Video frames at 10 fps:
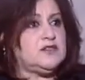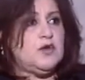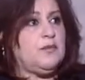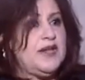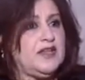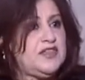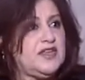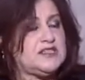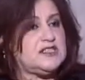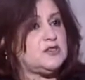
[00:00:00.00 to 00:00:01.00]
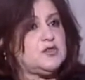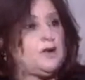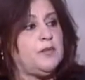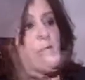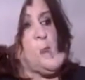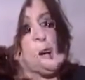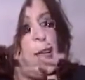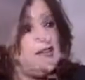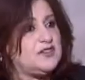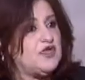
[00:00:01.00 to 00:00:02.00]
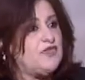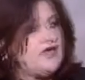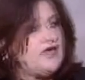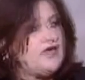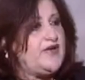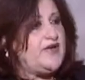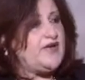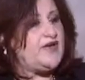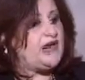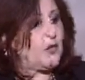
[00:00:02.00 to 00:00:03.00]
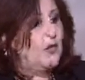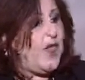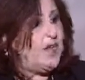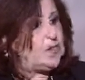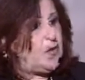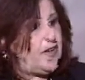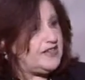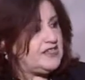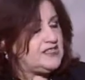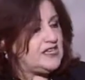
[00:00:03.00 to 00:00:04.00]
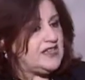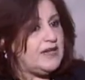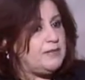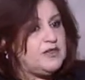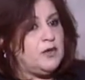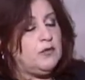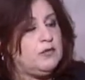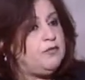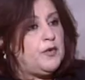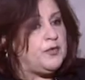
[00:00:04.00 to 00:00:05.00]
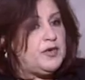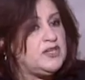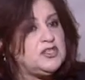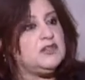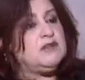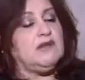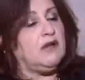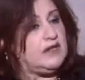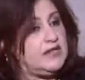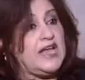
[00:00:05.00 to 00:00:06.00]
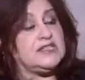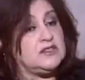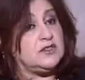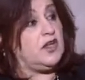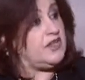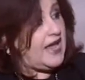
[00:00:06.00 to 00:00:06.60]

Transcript: So many things, so many ways of addressing that, but the population does not